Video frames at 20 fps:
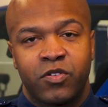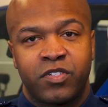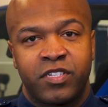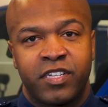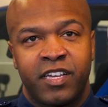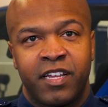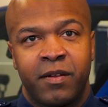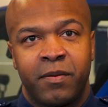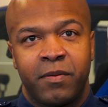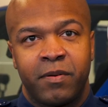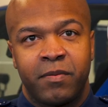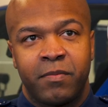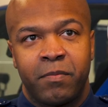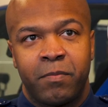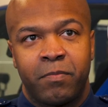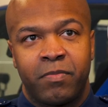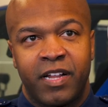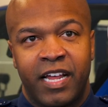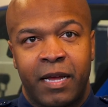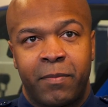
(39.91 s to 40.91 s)
seeing
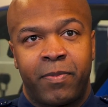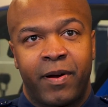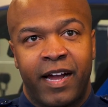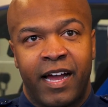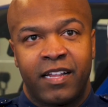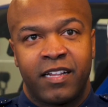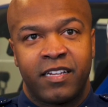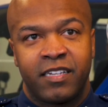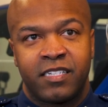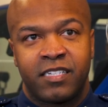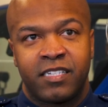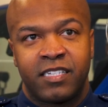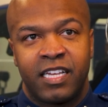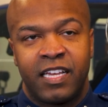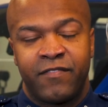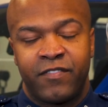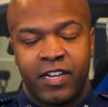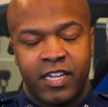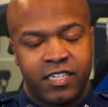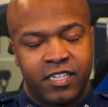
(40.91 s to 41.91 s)
black pilots,
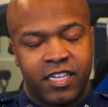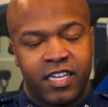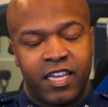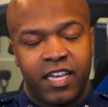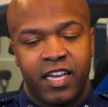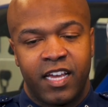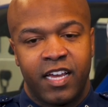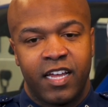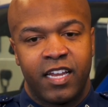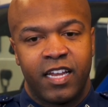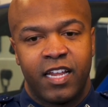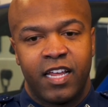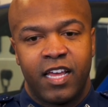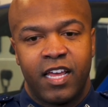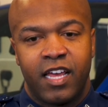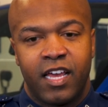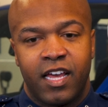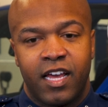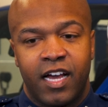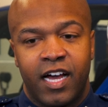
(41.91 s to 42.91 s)
even as a kid,
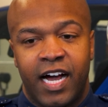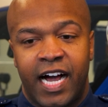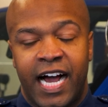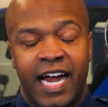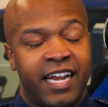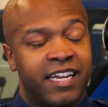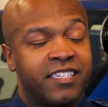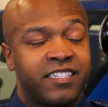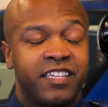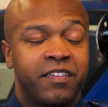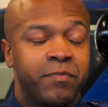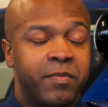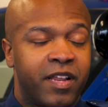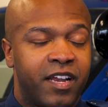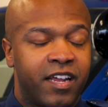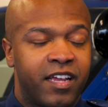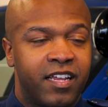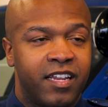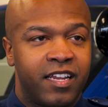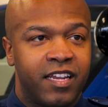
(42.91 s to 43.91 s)
I didn't see
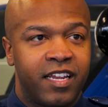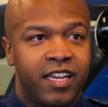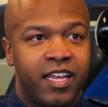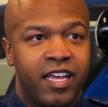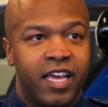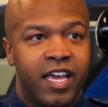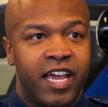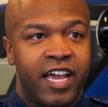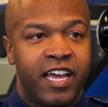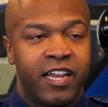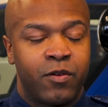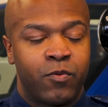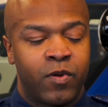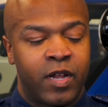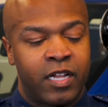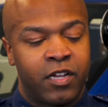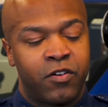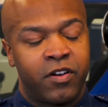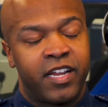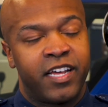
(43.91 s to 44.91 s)
many. And when I
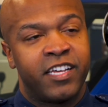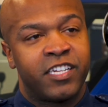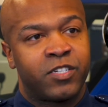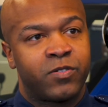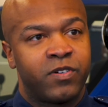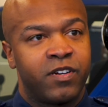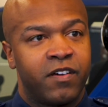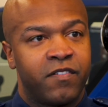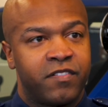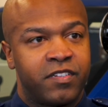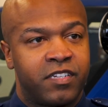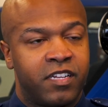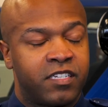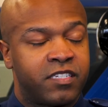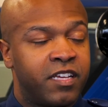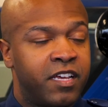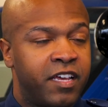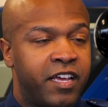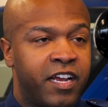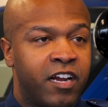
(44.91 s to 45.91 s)
learned the history of the
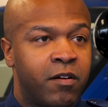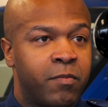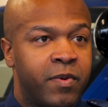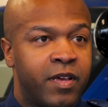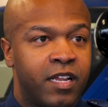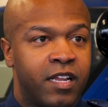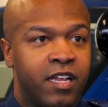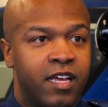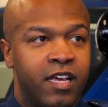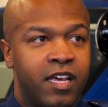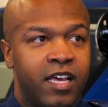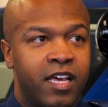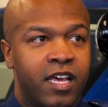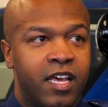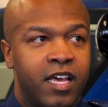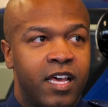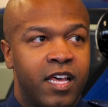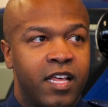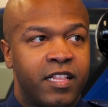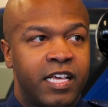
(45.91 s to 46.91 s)
Tuskegee Airmen,
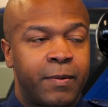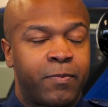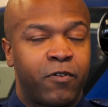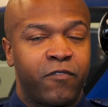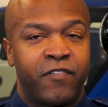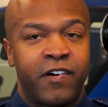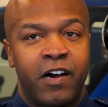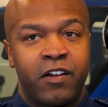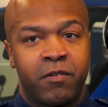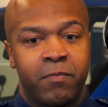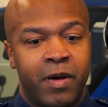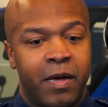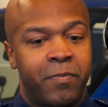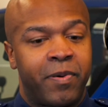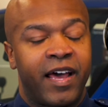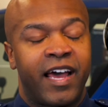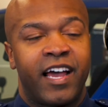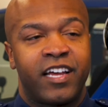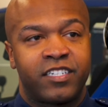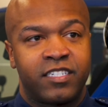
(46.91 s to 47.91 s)
that profounded my
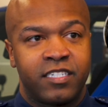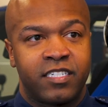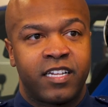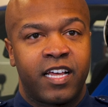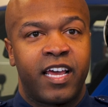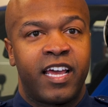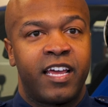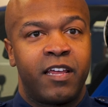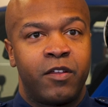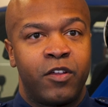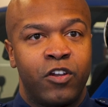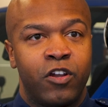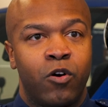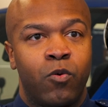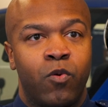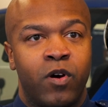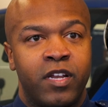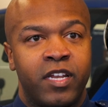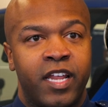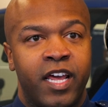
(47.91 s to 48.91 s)
passion to say, hey, you know,
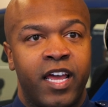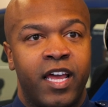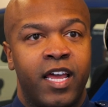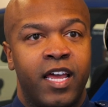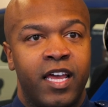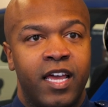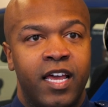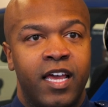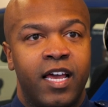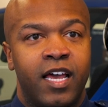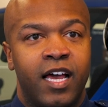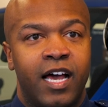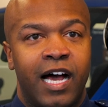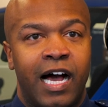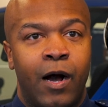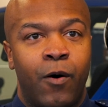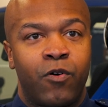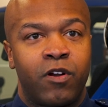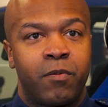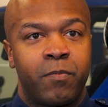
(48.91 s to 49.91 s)
one day
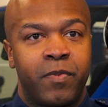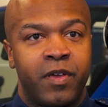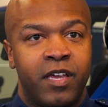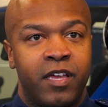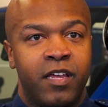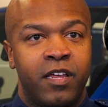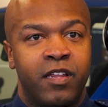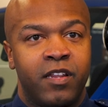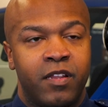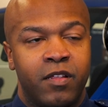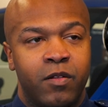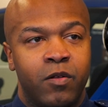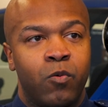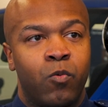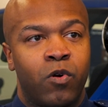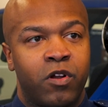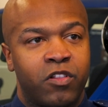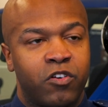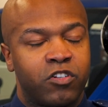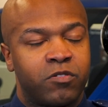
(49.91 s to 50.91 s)
I want to be
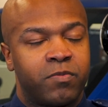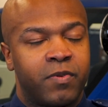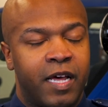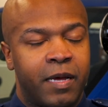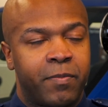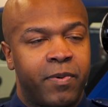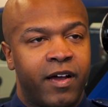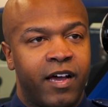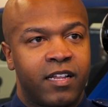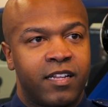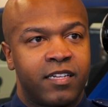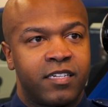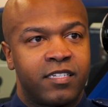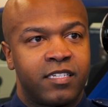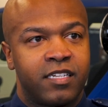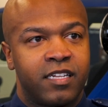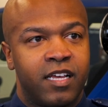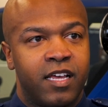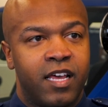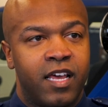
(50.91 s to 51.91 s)
one of those black
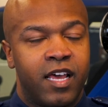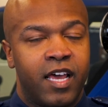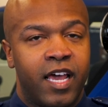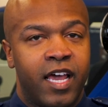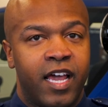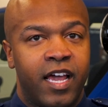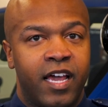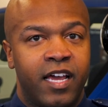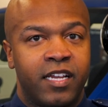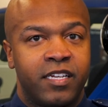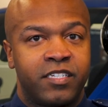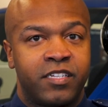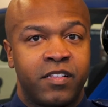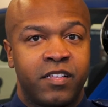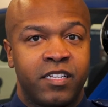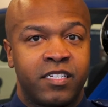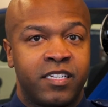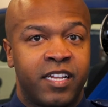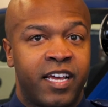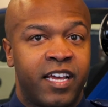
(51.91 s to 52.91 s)
pilots. And to
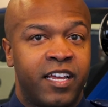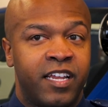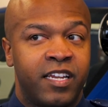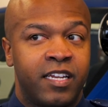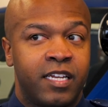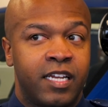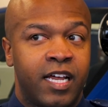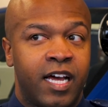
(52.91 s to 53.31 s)
this day,